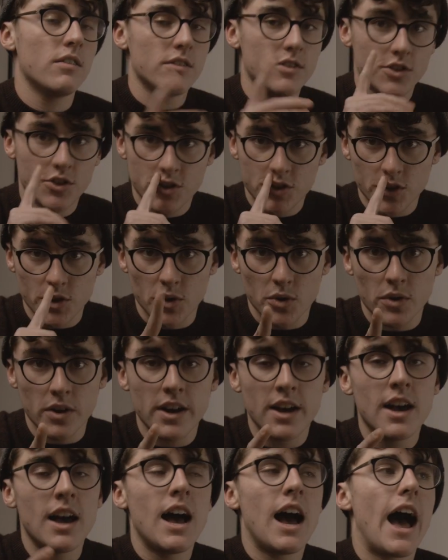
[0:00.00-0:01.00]

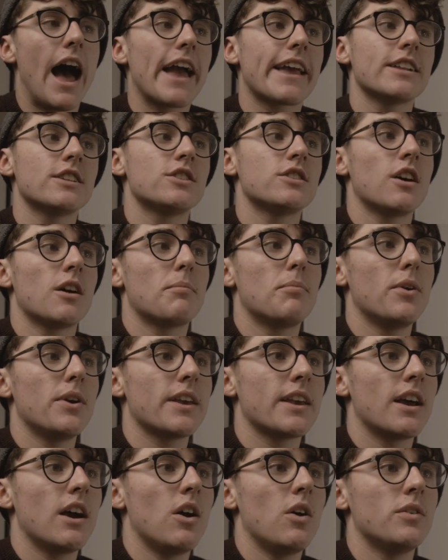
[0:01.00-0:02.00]
soon I can start
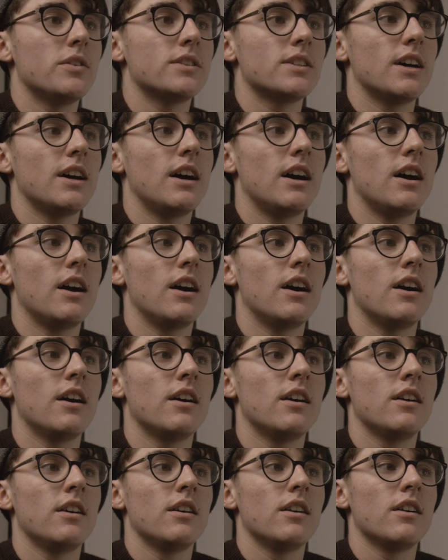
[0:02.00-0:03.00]
putting out
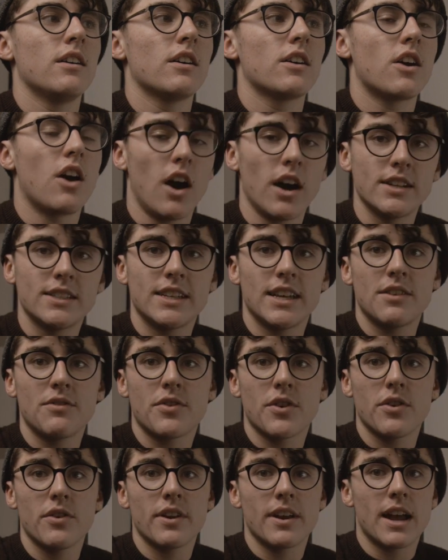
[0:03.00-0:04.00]
content
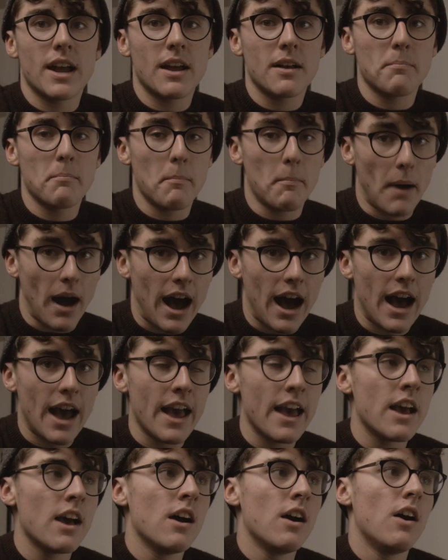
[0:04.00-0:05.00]
for you to
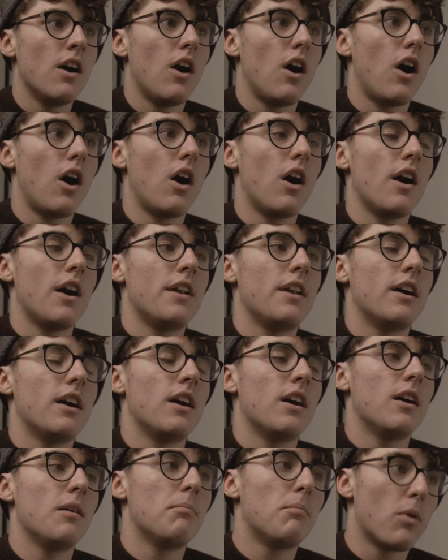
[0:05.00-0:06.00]
buy
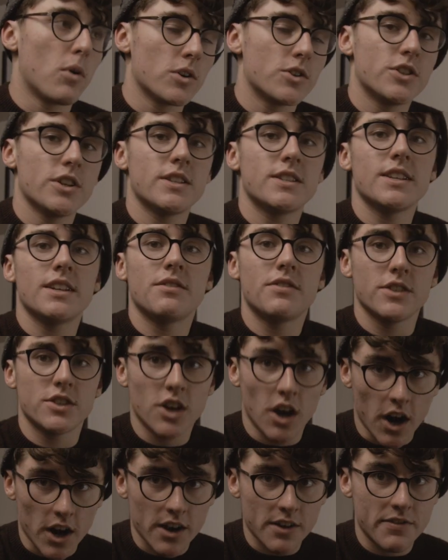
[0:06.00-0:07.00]
on portraits and
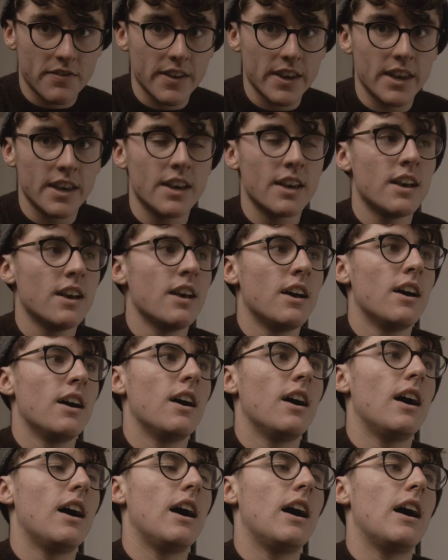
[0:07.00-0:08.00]
photography.
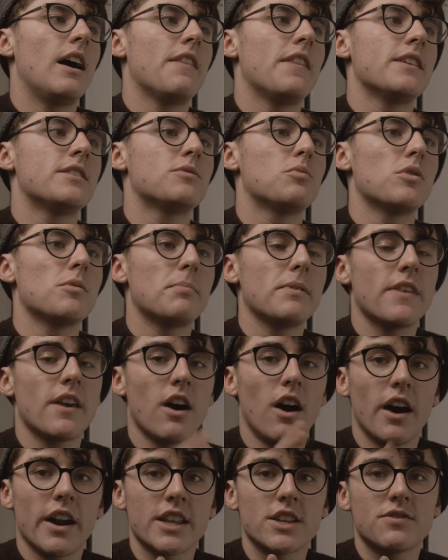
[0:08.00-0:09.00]
This wouldn't be the
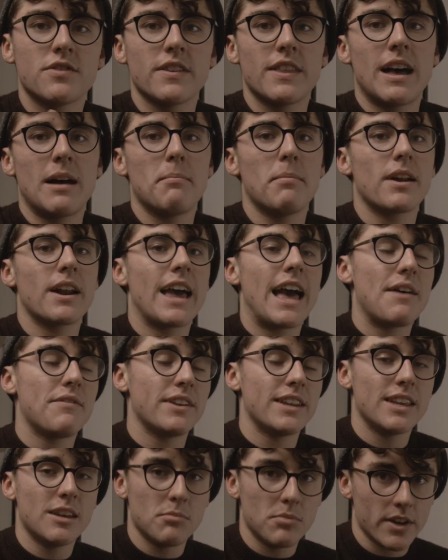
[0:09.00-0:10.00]
audience for that, but I have
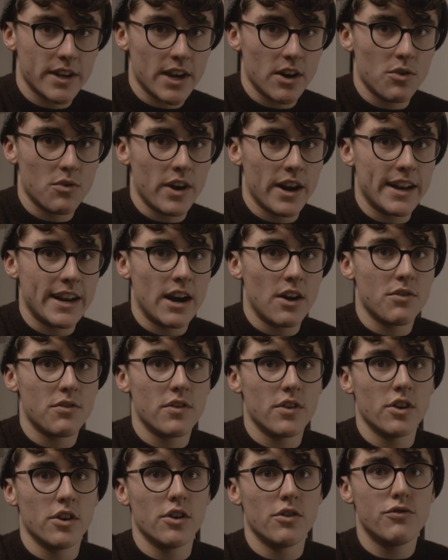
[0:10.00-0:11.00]
an ebook out right now
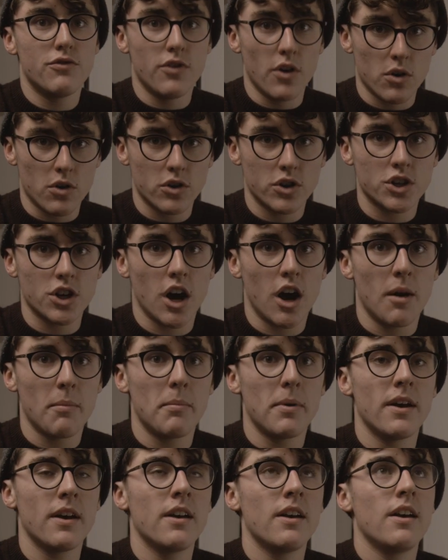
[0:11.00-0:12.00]
for
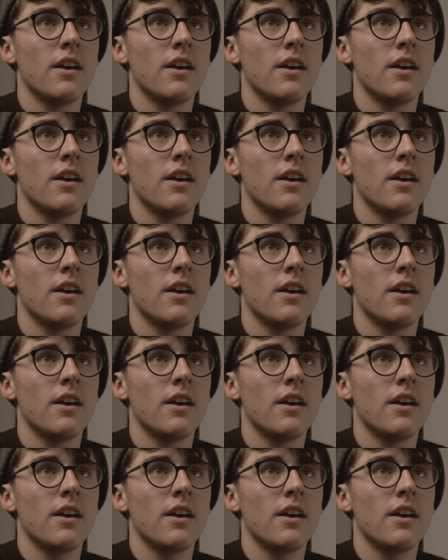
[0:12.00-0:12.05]
Photoshop